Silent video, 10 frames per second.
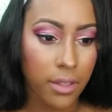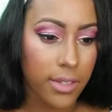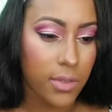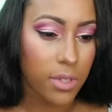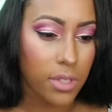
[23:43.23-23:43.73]

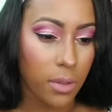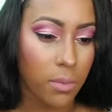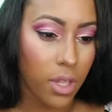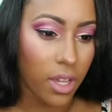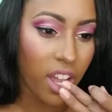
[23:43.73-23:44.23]
this with
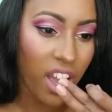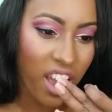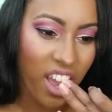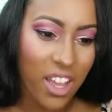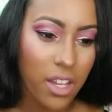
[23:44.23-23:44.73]
something.
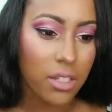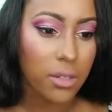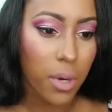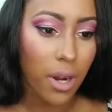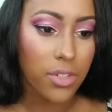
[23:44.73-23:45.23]

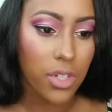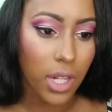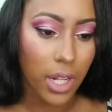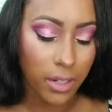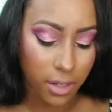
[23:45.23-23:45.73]
Probably should
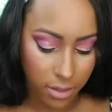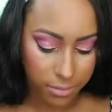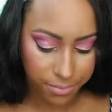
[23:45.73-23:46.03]
have lined it.